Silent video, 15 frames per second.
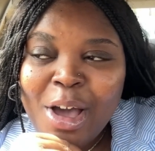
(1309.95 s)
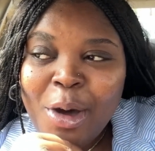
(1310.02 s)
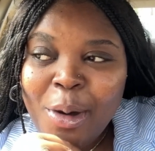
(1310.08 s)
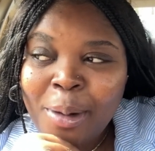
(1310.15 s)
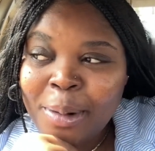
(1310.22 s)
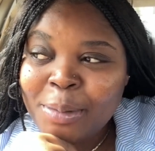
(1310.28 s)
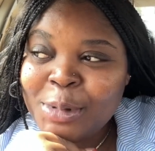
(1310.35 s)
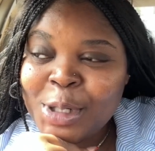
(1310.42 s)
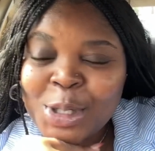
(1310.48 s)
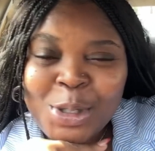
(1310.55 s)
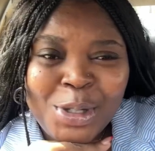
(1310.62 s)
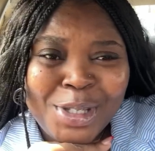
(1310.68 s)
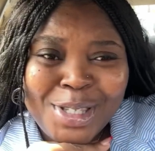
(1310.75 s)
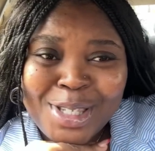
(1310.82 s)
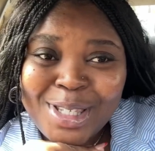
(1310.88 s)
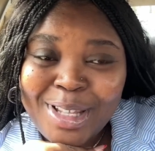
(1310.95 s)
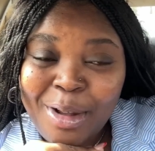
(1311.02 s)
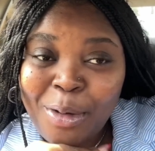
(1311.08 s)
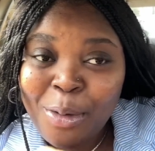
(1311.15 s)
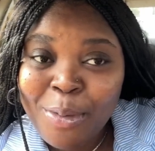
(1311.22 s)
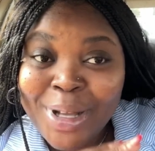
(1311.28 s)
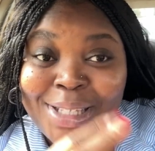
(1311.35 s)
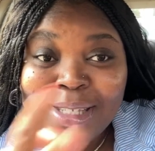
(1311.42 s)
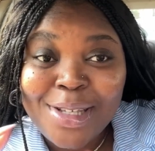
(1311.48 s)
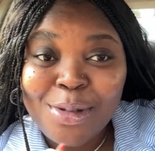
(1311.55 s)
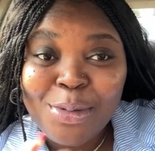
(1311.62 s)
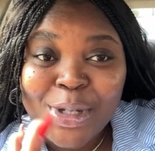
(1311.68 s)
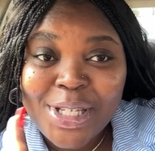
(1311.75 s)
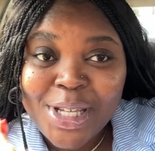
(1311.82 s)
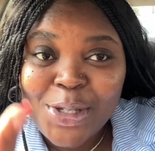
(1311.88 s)
I'm probably just going to stay home and
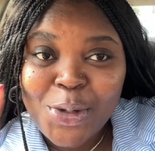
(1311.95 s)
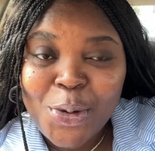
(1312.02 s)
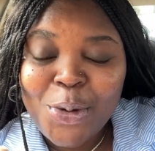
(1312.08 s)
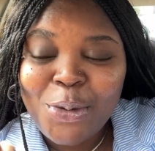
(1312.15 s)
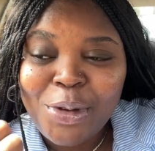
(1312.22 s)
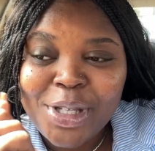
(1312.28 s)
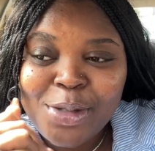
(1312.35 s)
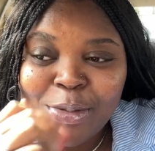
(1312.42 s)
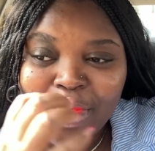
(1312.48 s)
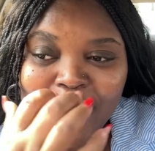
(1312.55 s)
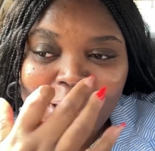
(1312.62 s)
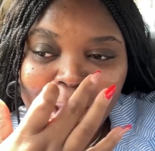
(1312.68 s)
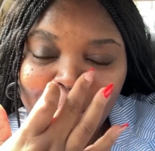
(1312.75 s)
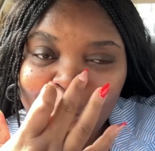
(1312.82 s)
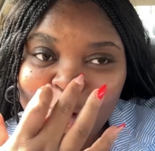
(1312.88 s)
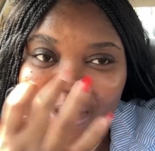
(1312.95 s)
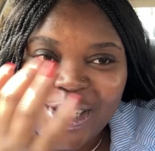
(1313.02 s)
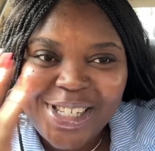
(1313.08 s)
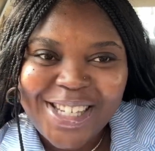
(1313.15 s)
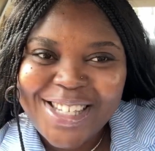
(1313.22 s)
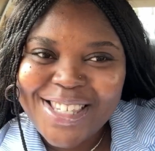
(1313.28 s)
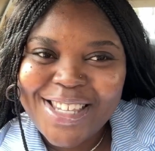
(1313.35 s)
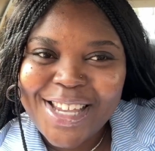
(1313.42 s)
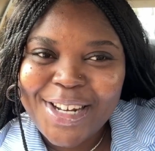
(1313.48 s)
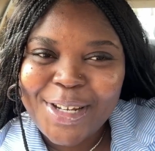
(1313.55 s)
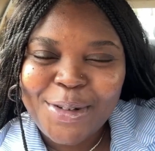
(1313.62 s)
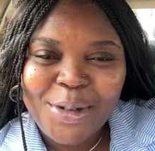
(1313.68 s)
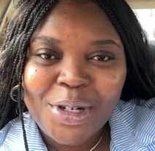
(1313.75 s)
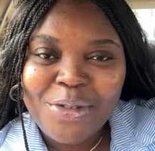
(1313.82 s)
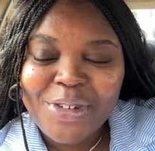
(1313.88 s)
celebrate as always, but like I'm always just excited
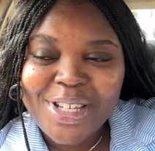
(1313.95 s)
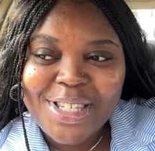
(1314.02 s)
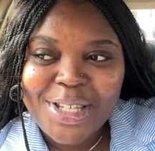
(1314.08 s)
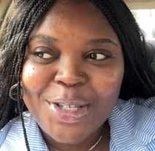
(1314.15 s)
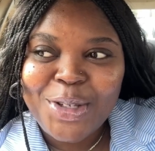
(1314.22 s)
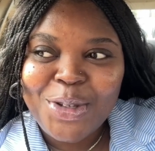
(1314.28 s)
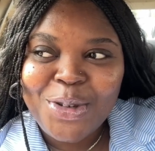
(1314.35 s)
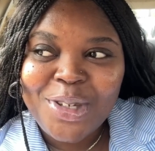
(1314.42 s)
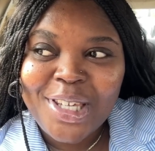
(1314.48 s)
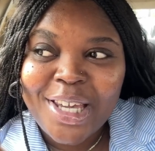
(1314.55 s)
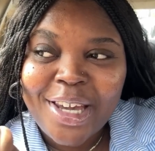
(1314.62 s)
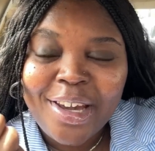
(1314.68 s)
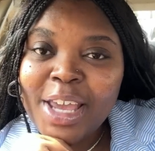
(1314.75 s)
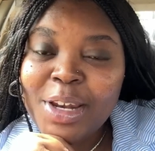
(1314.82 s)
whenever I see New Year.